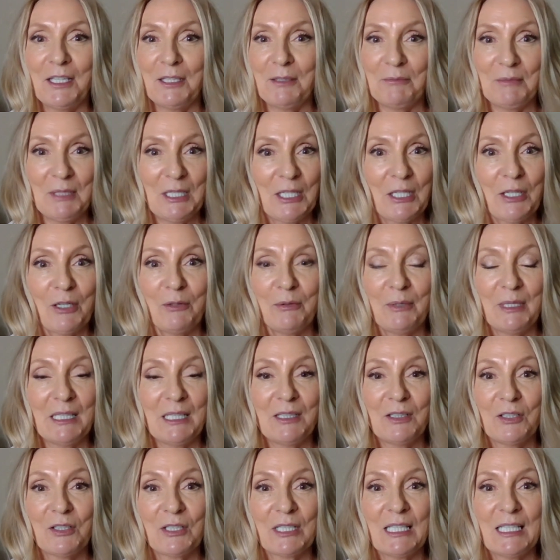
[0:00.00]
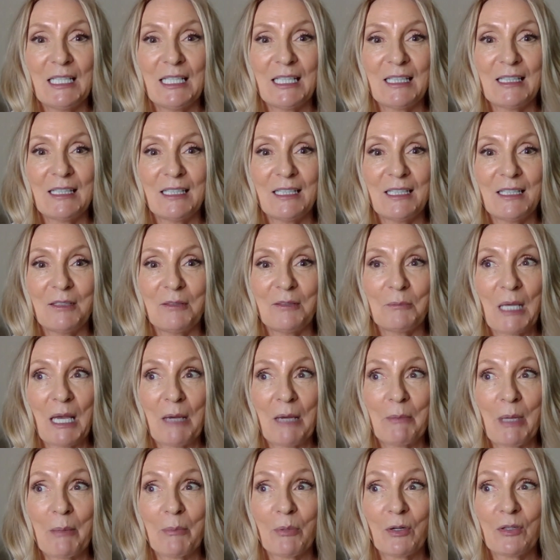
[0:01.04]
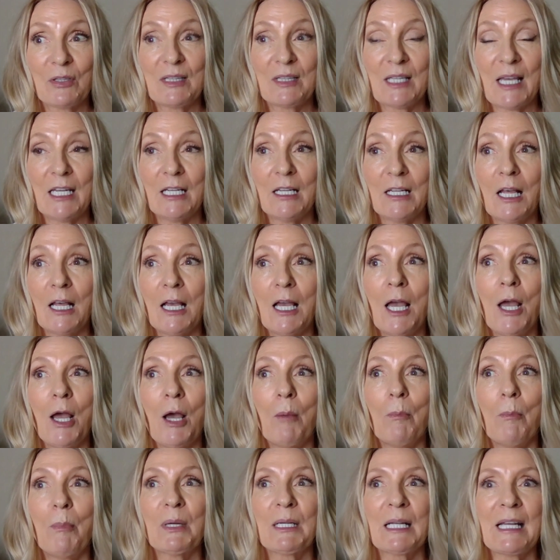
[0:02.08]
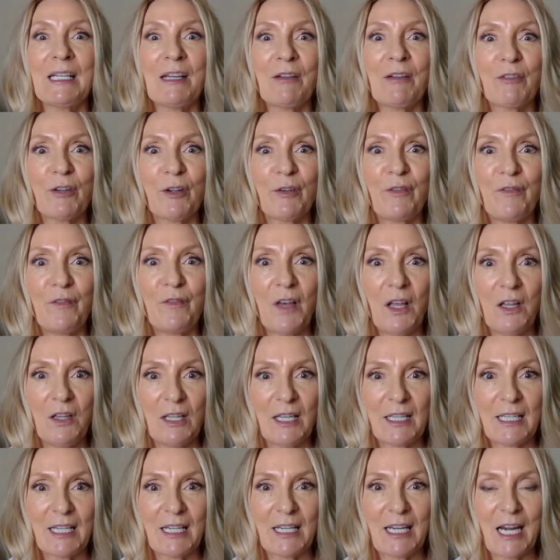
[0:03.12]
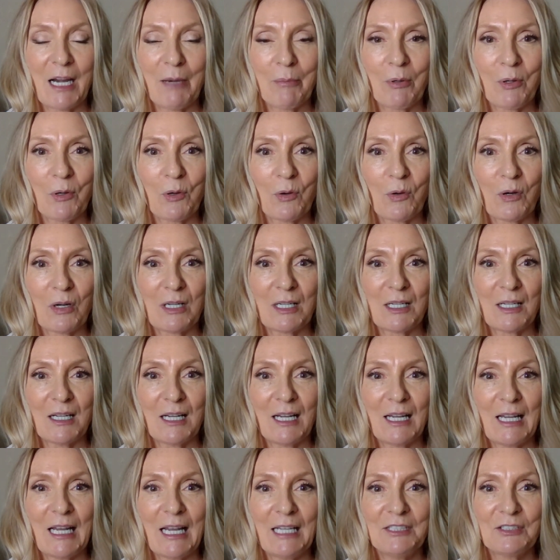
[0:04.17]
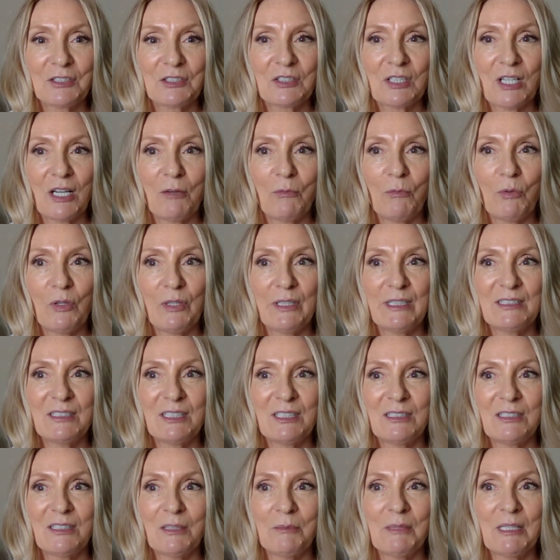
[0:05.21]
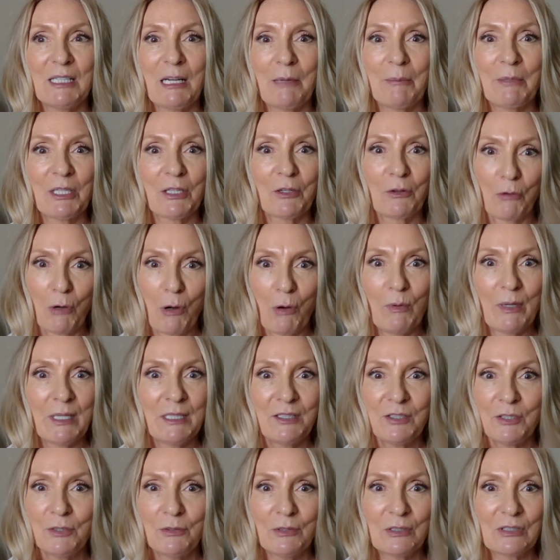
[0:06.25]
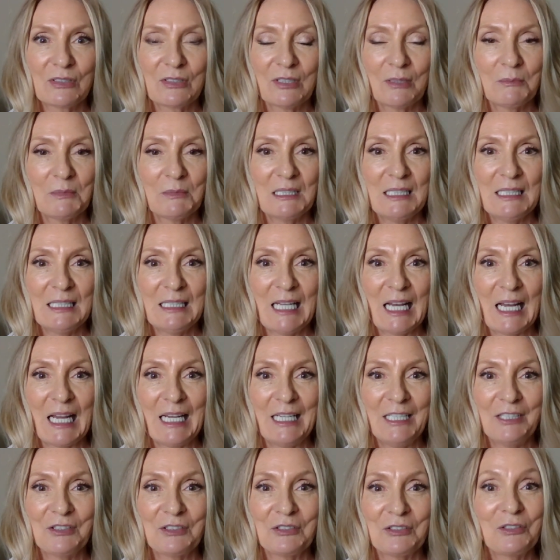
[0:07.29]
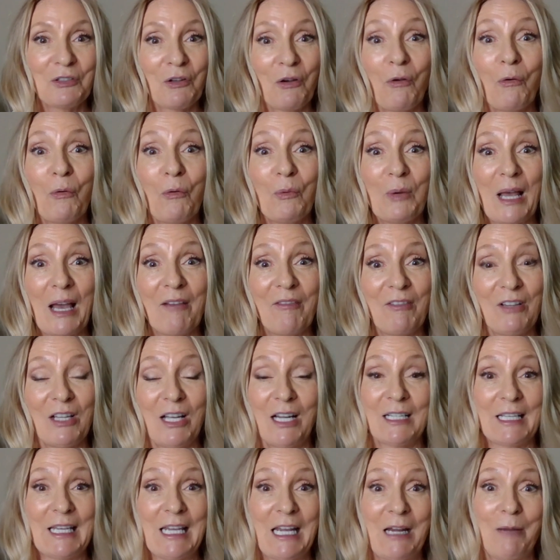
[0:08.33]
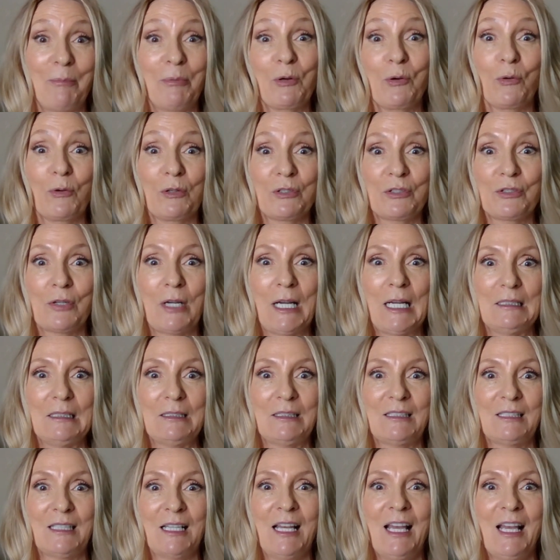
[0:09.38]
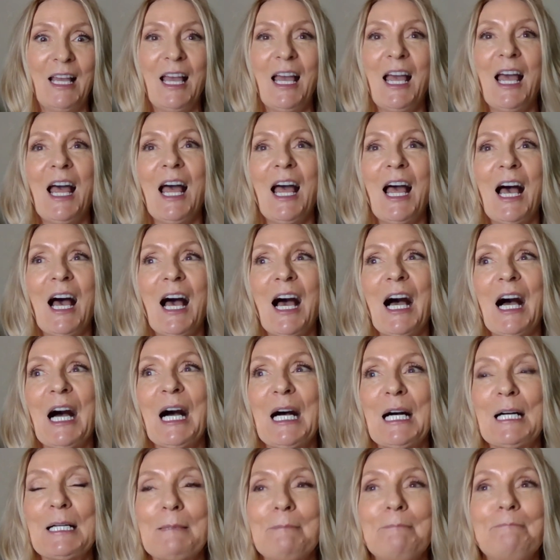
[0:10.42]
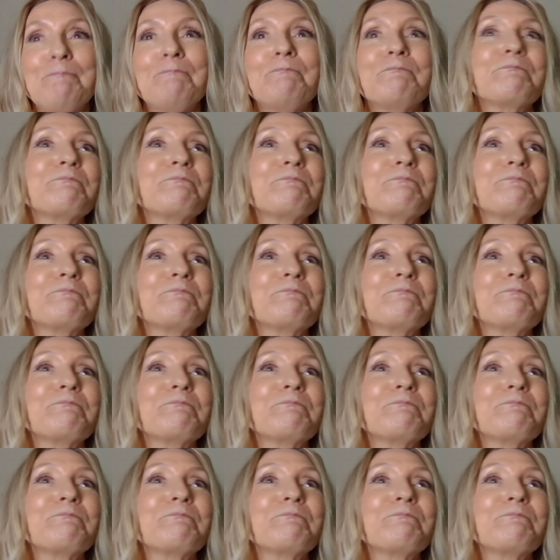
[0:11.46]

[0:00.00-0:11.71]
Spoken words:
in looking at my birth date, but I never felt like a Capricorn. I just thought, well, is this something I'm going to grow into or something? I just don't have a lot of Capricorn traits. And